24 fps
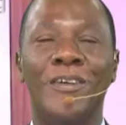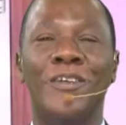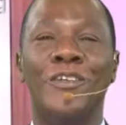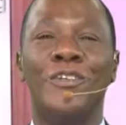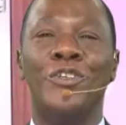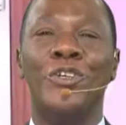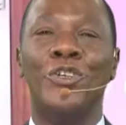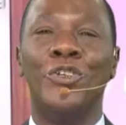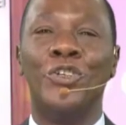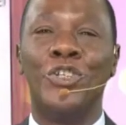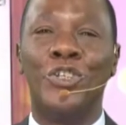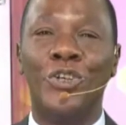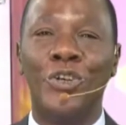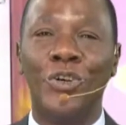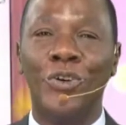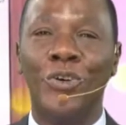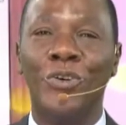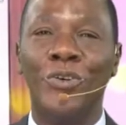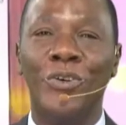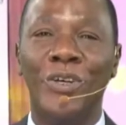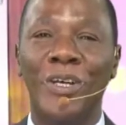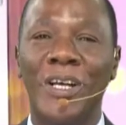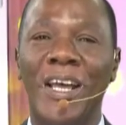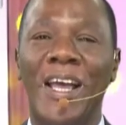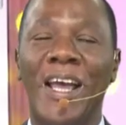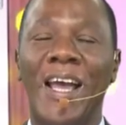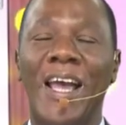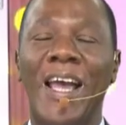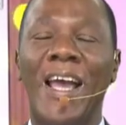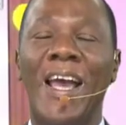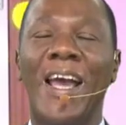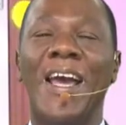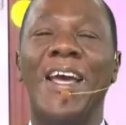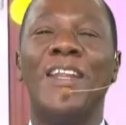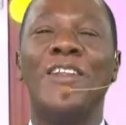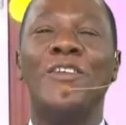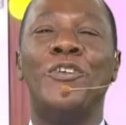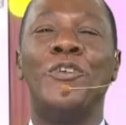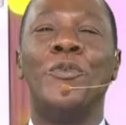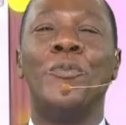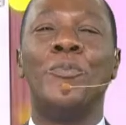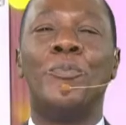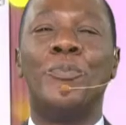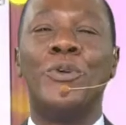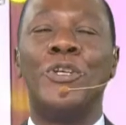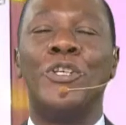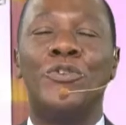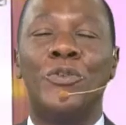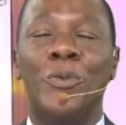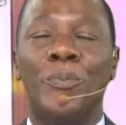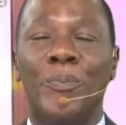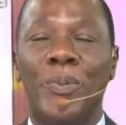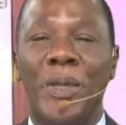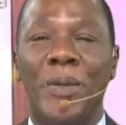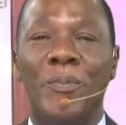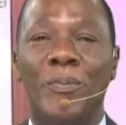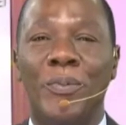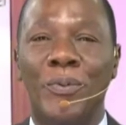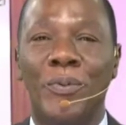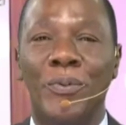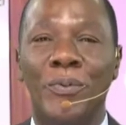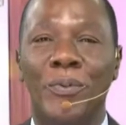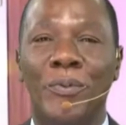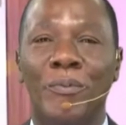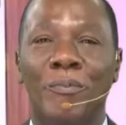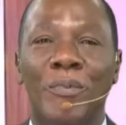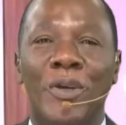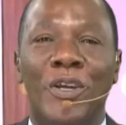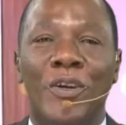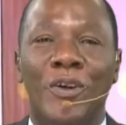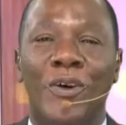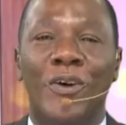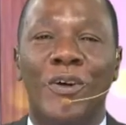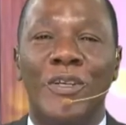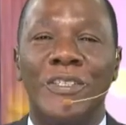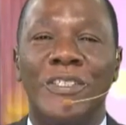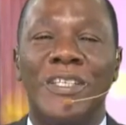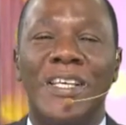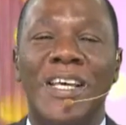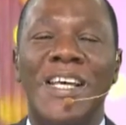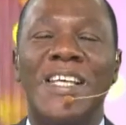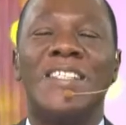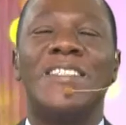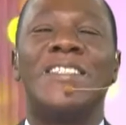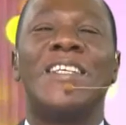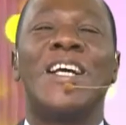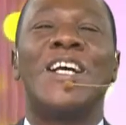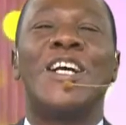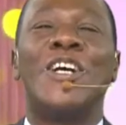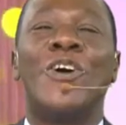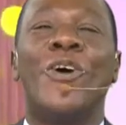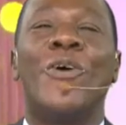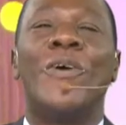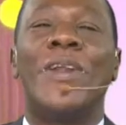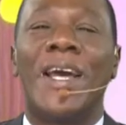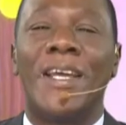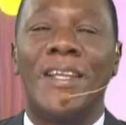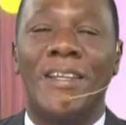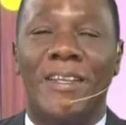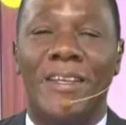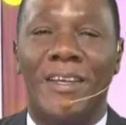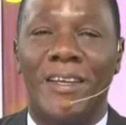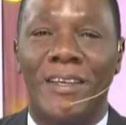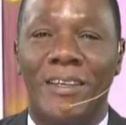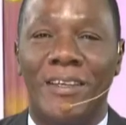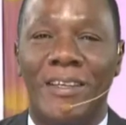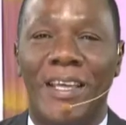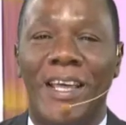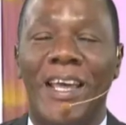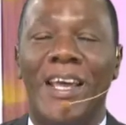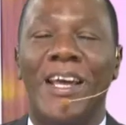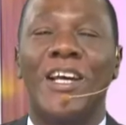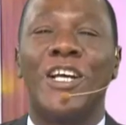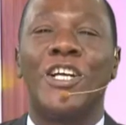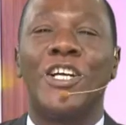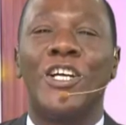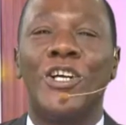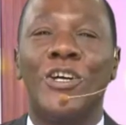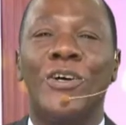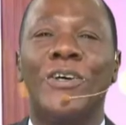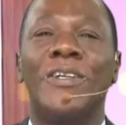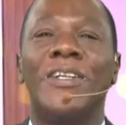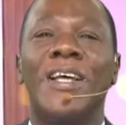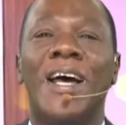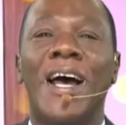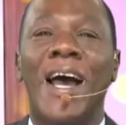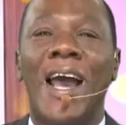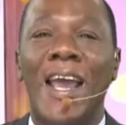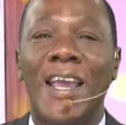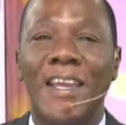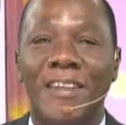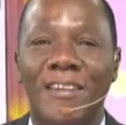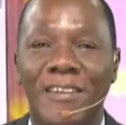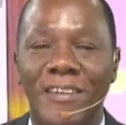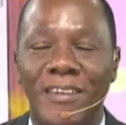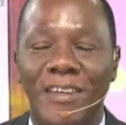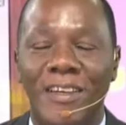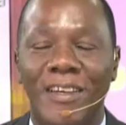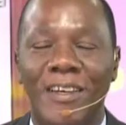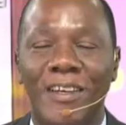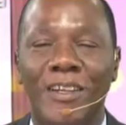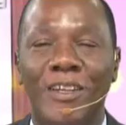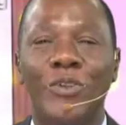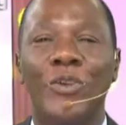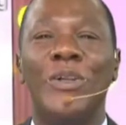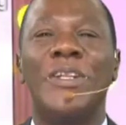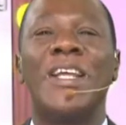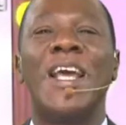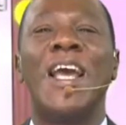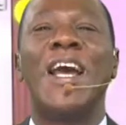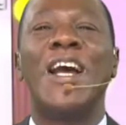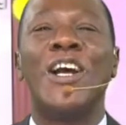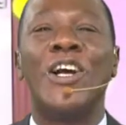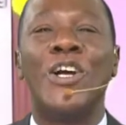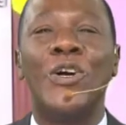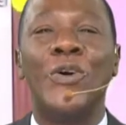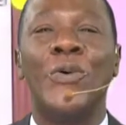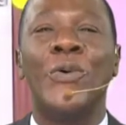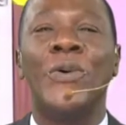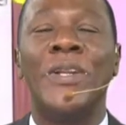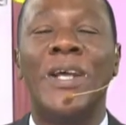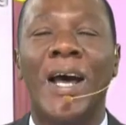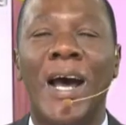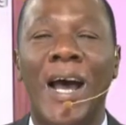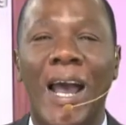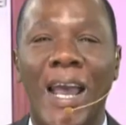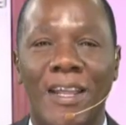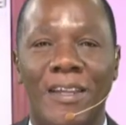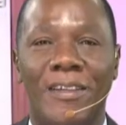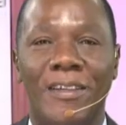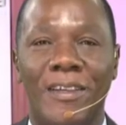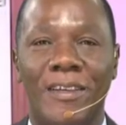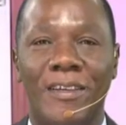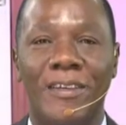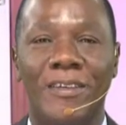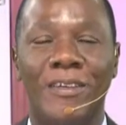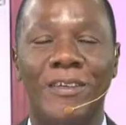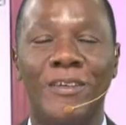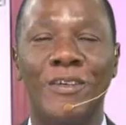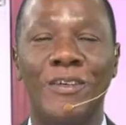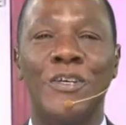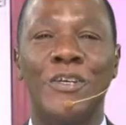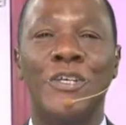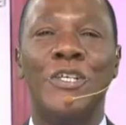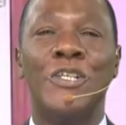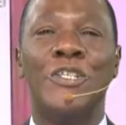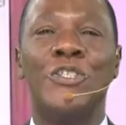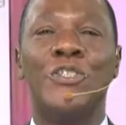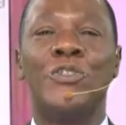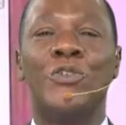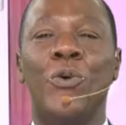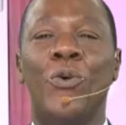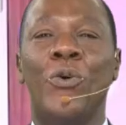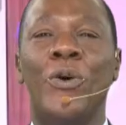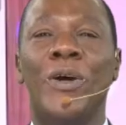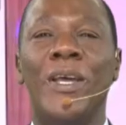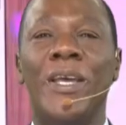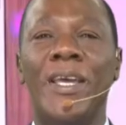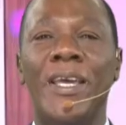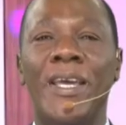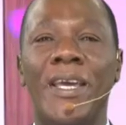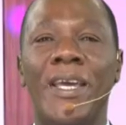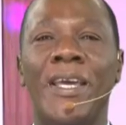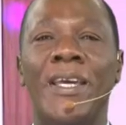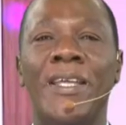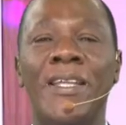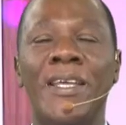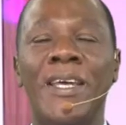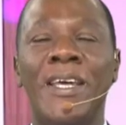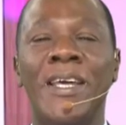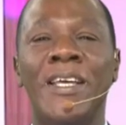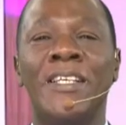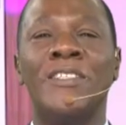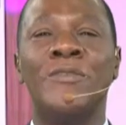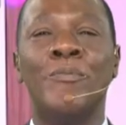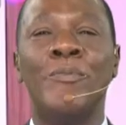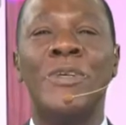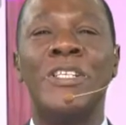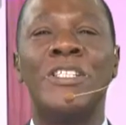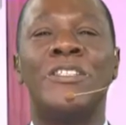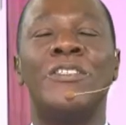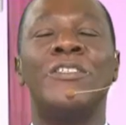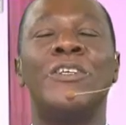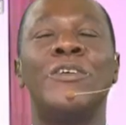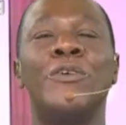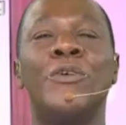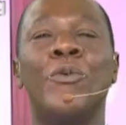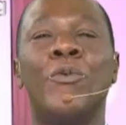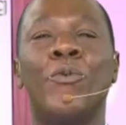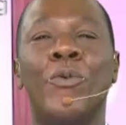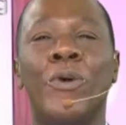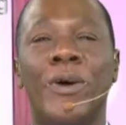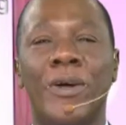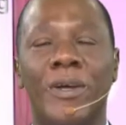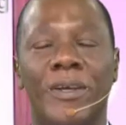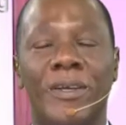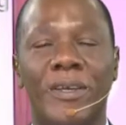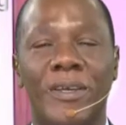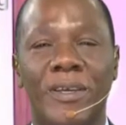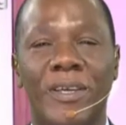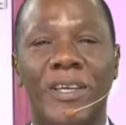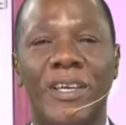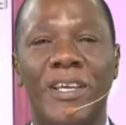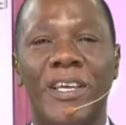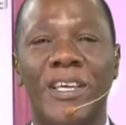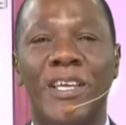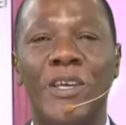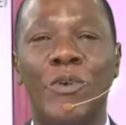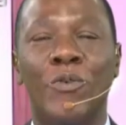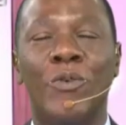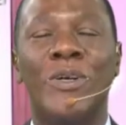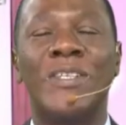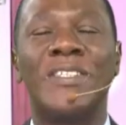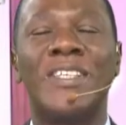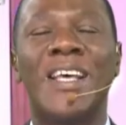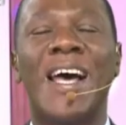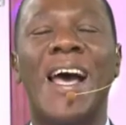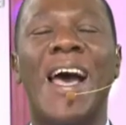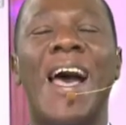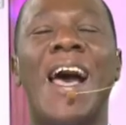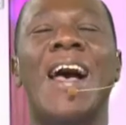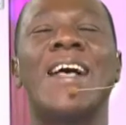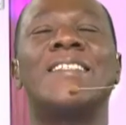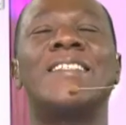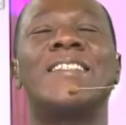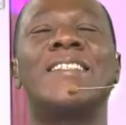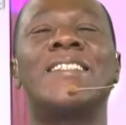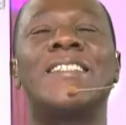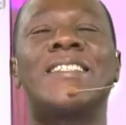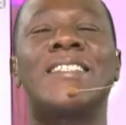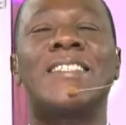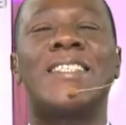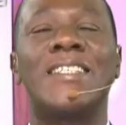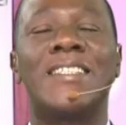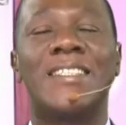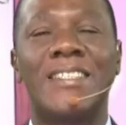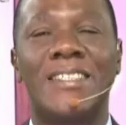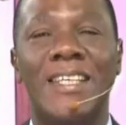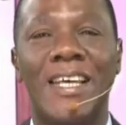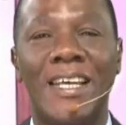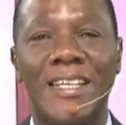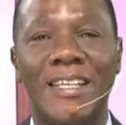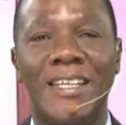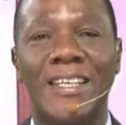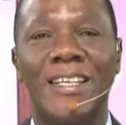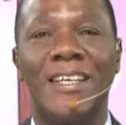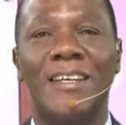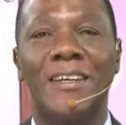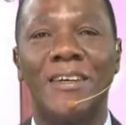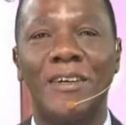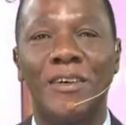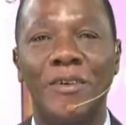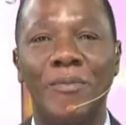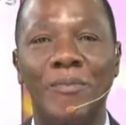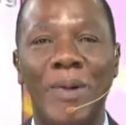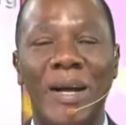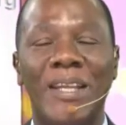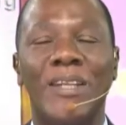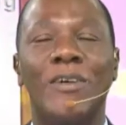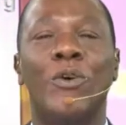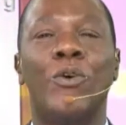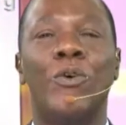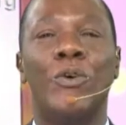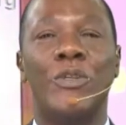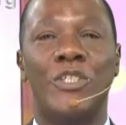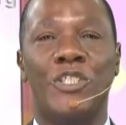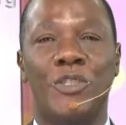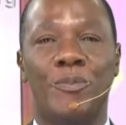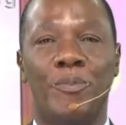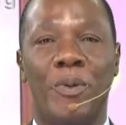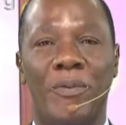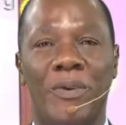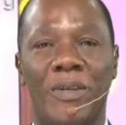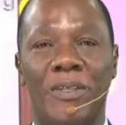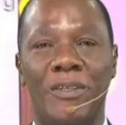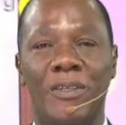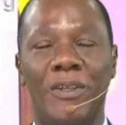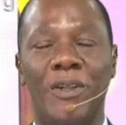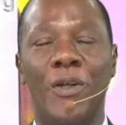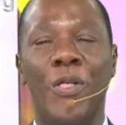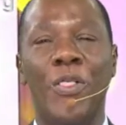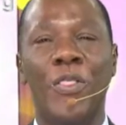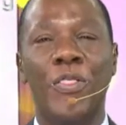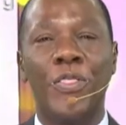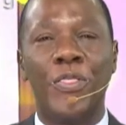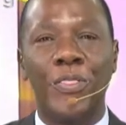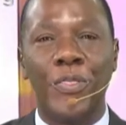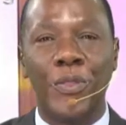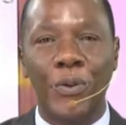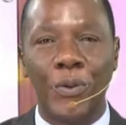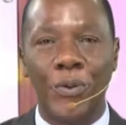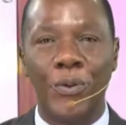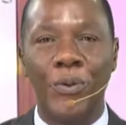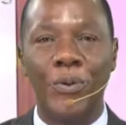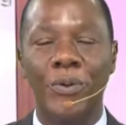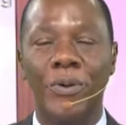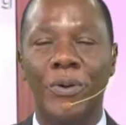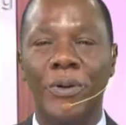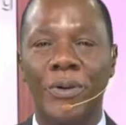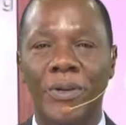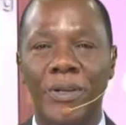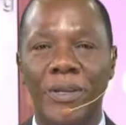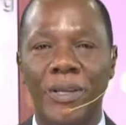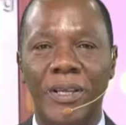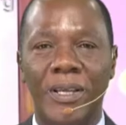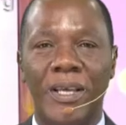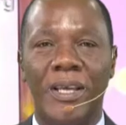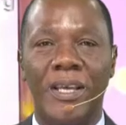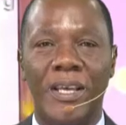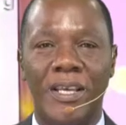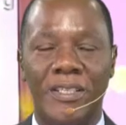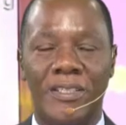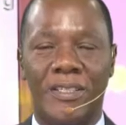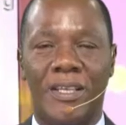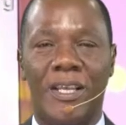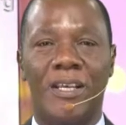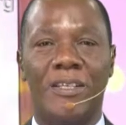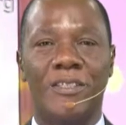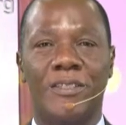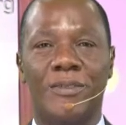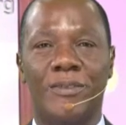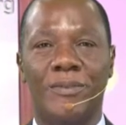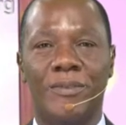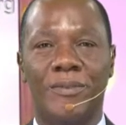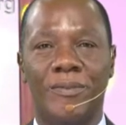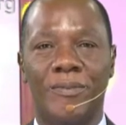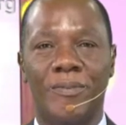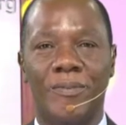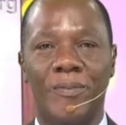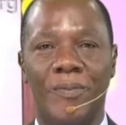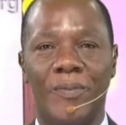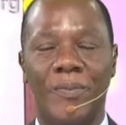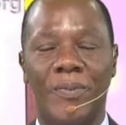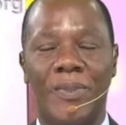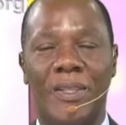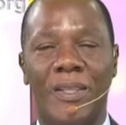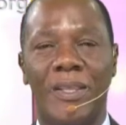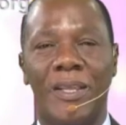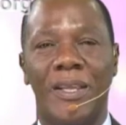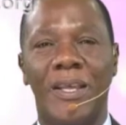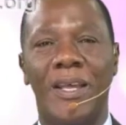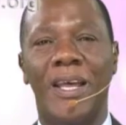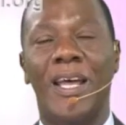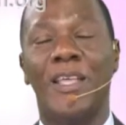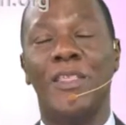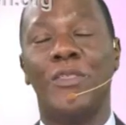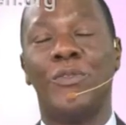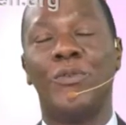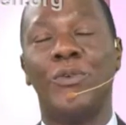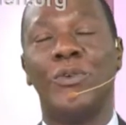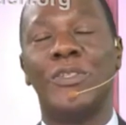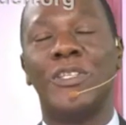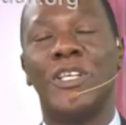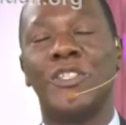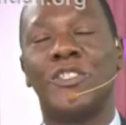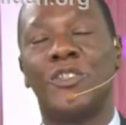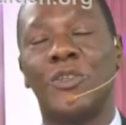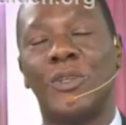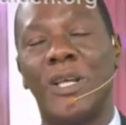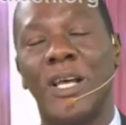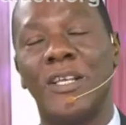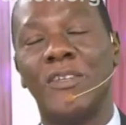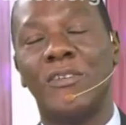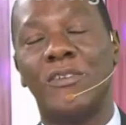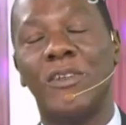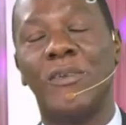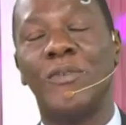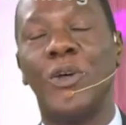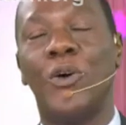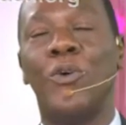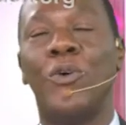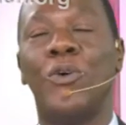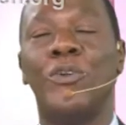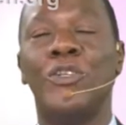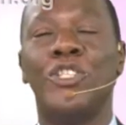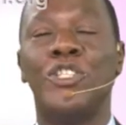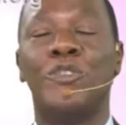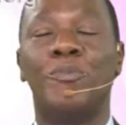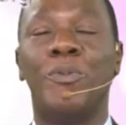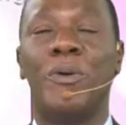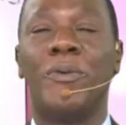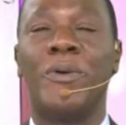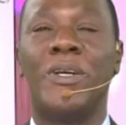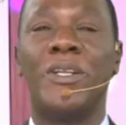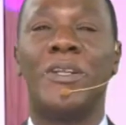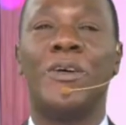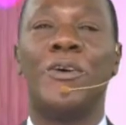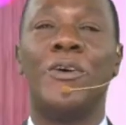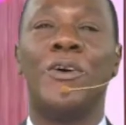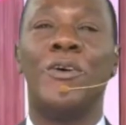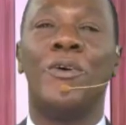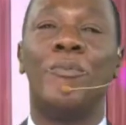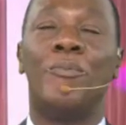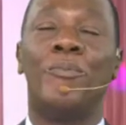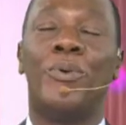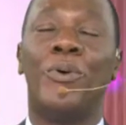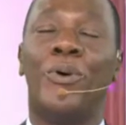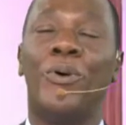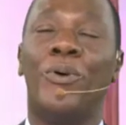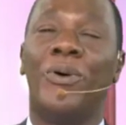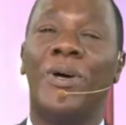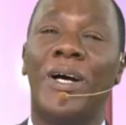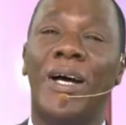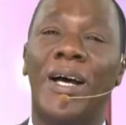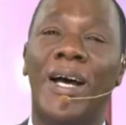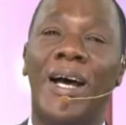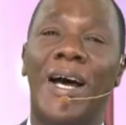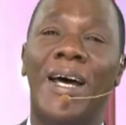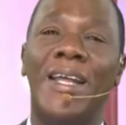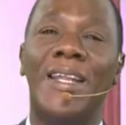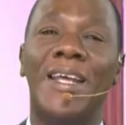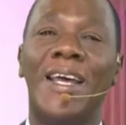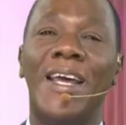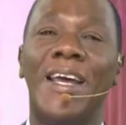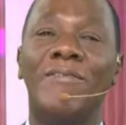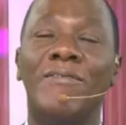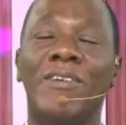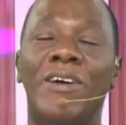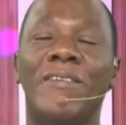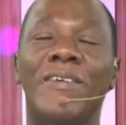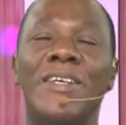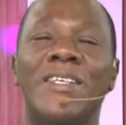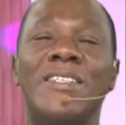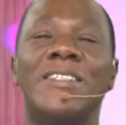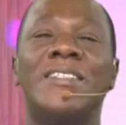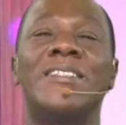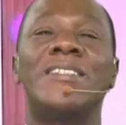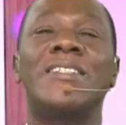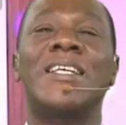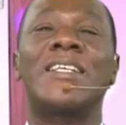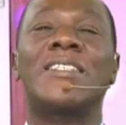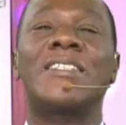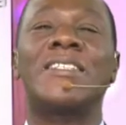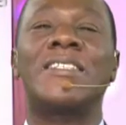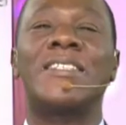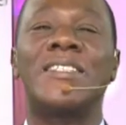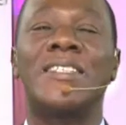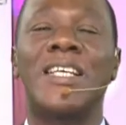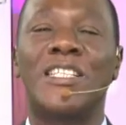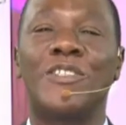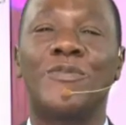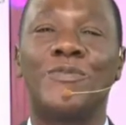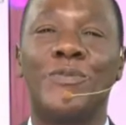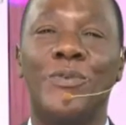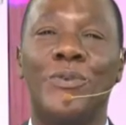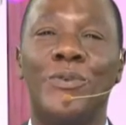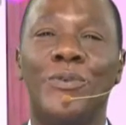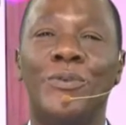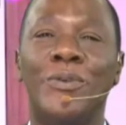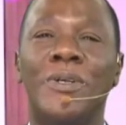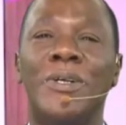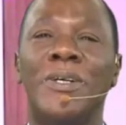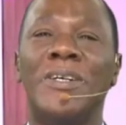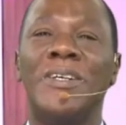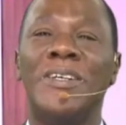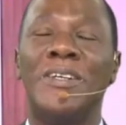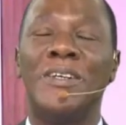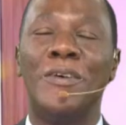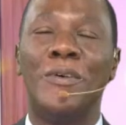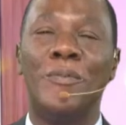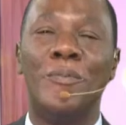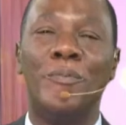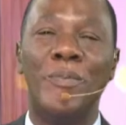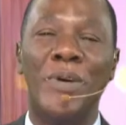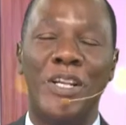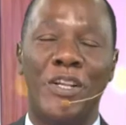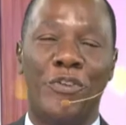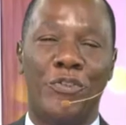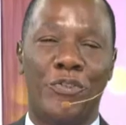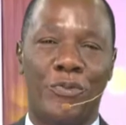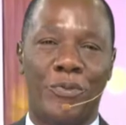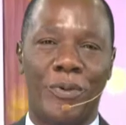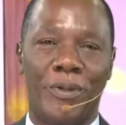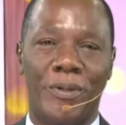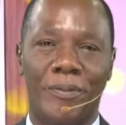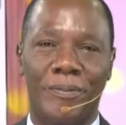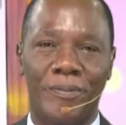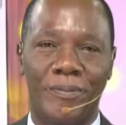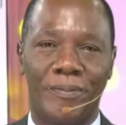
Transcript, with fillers: You go and you preach to people because it's a God idea, a God idea, not a good idea. So in his missionary work, he was assisted by the Holy Spirit through his counsel. And through the counsel of the Holy Spirit, Paul had a very successful ministry.